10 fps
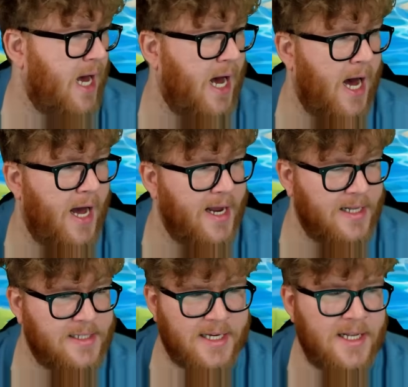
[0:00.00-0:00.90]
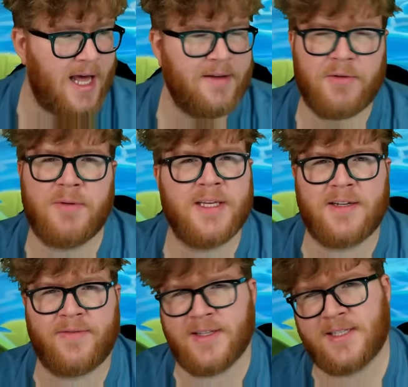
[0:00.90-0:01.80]
and it's like not even really
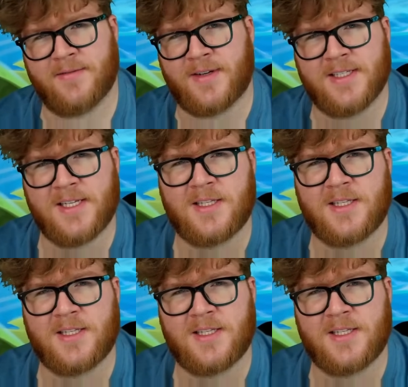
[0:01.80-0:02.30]
defensive because